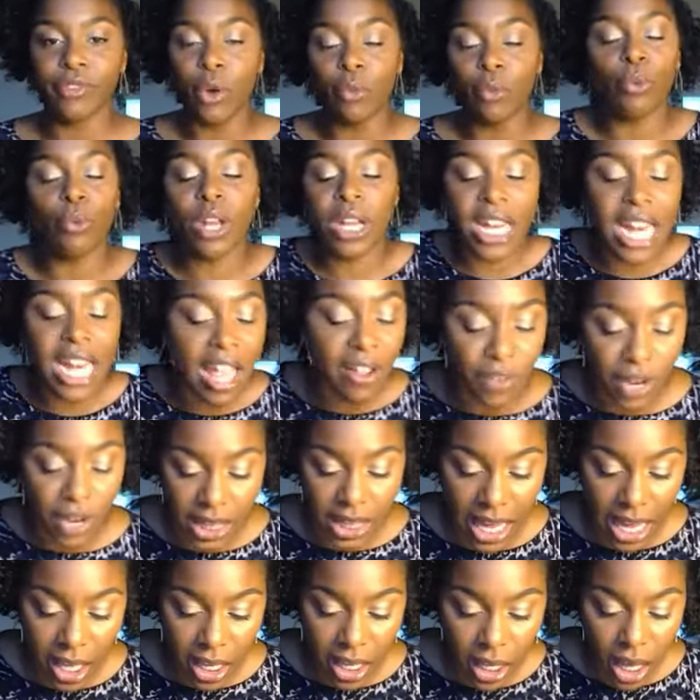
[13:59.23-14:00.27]
running
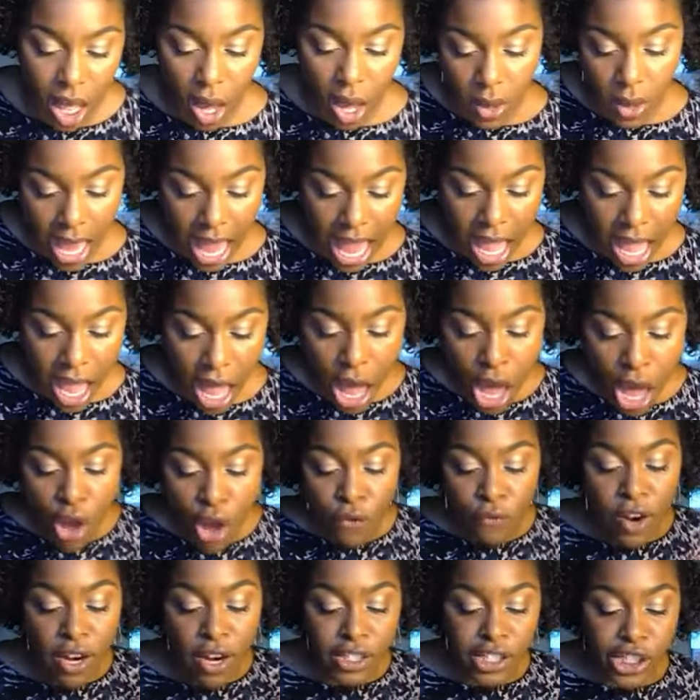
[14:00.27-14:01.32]
everything, okay?
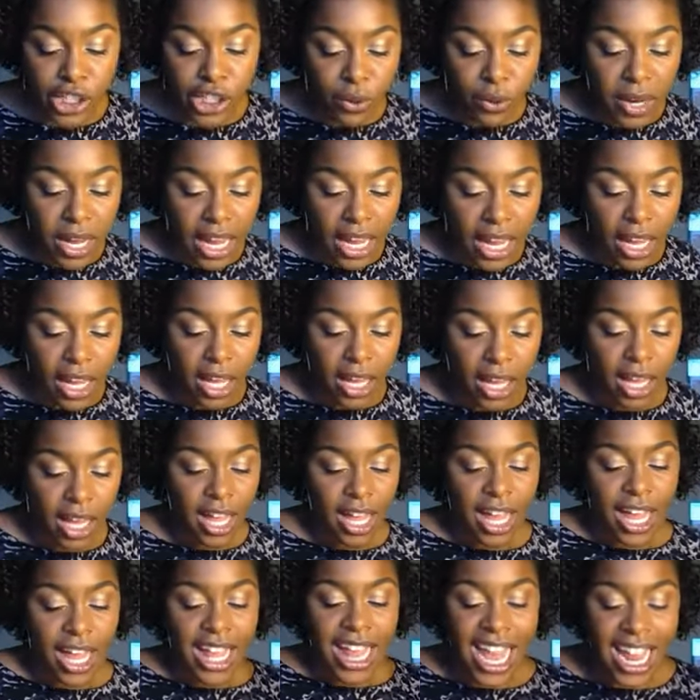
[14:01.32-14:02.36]
Verse 3,
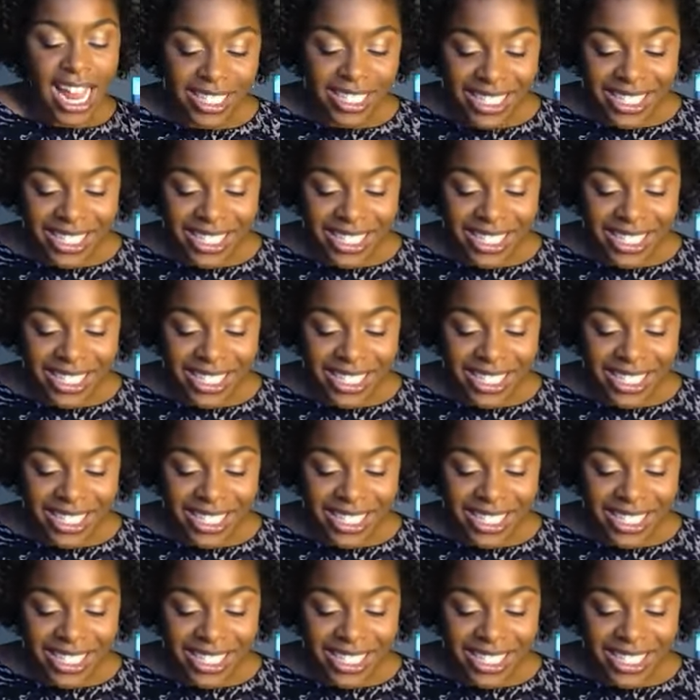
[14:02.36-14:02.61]
here's